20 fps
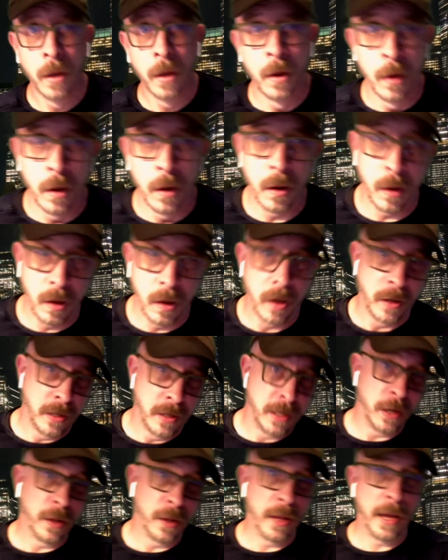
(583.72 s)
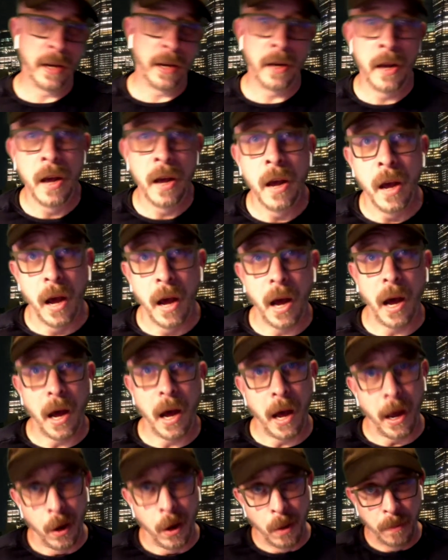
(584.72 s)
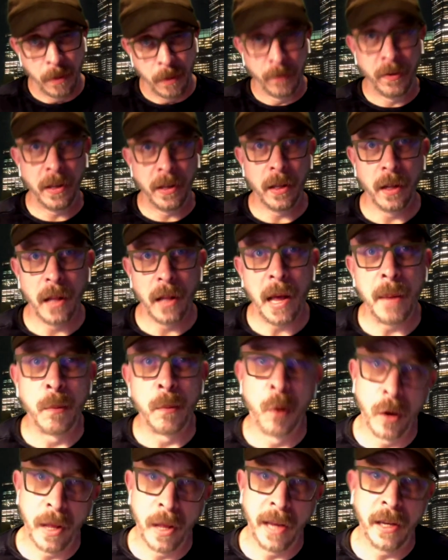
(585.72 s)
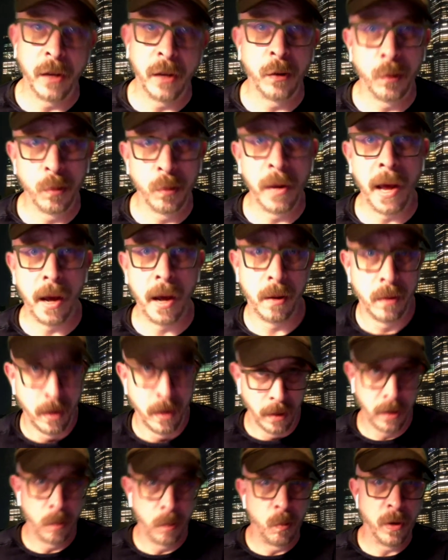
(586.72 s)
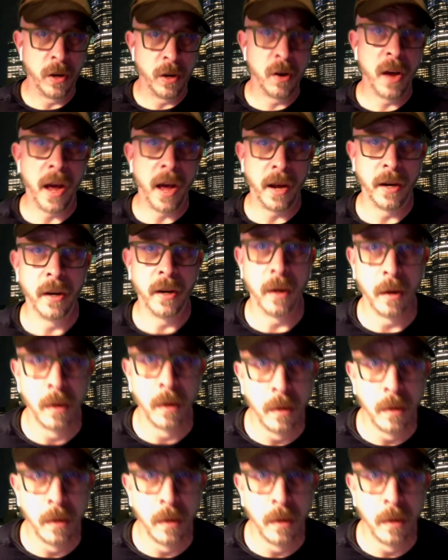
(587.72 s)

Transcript: Until then, I hope you feel a lot more like you do now than when you got here.